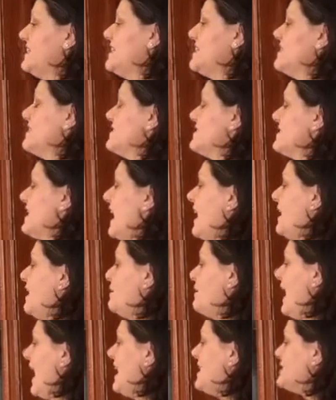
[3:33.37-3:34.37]
is
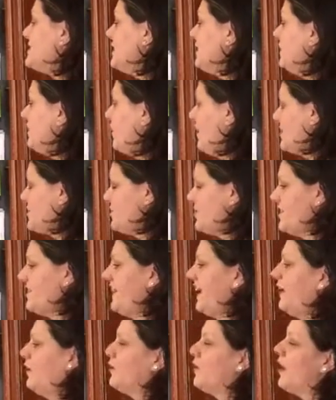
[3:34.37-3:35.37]
asking a question,
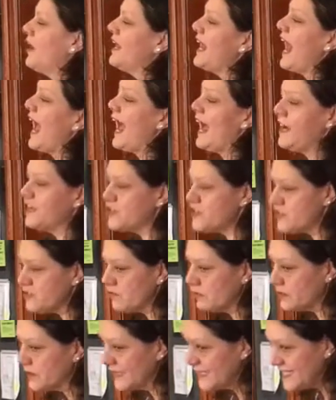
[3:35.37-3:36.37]
they are not
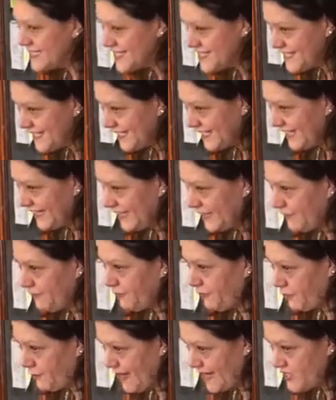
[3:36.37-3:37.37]
actually seeking
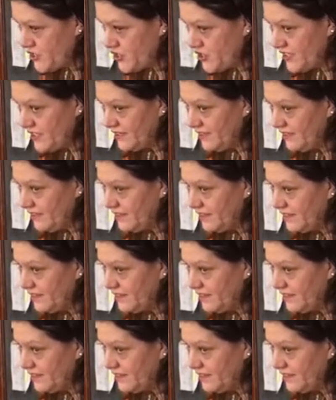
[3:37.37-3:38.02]
information,